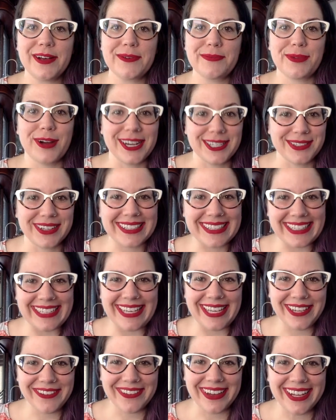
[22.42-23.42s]
prospecting
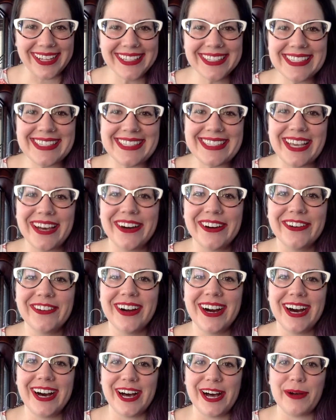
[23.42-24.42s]
email.
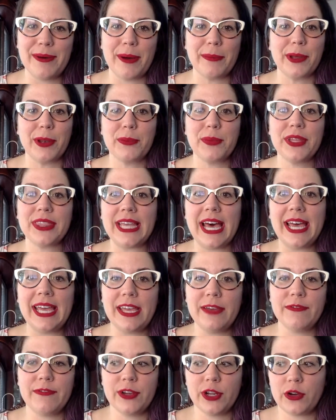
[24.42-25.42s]
I'm going to put that
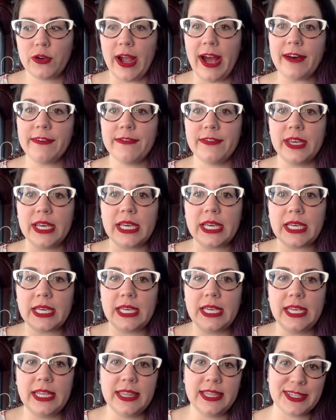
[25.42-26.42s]
infographic
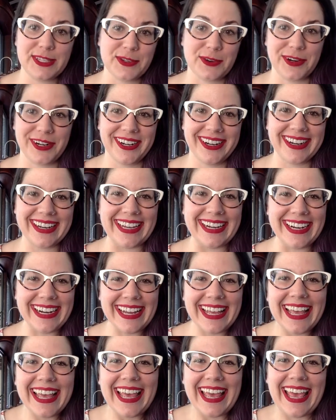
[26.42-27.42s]
in this corner here
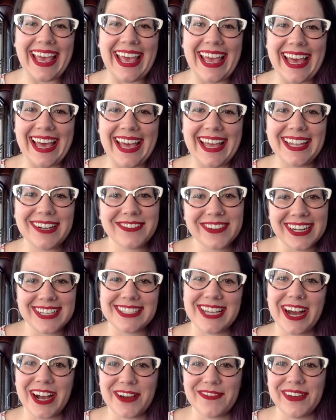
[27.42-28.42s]
and we're going to
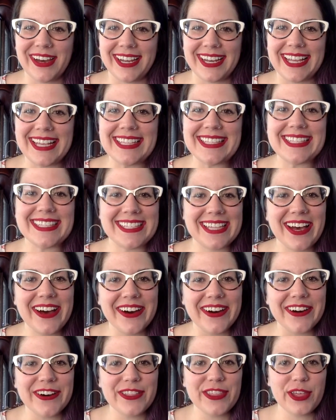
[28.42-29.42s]
talk about it.
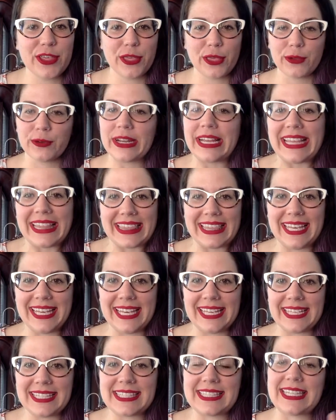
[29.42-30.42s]
So the three
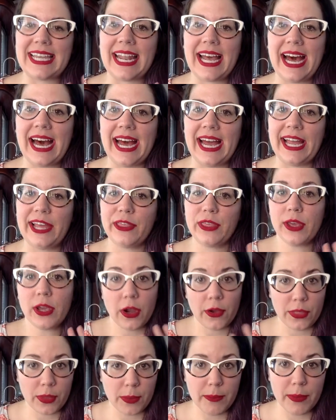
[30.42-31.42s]
things that I think
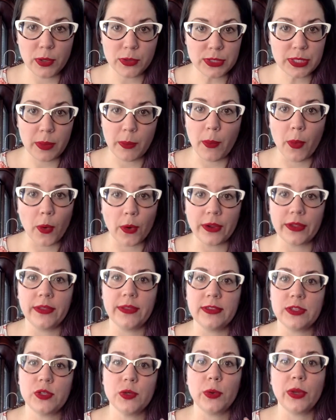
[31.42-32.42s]
are the most
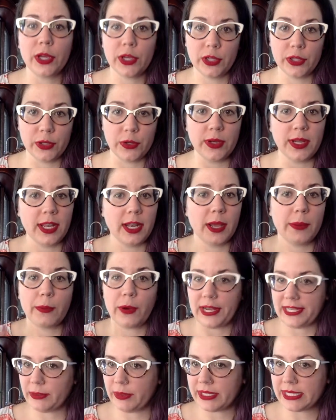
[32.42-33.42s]
important to include in a
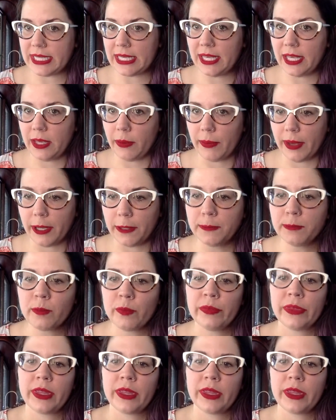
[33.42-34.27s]
prospecting email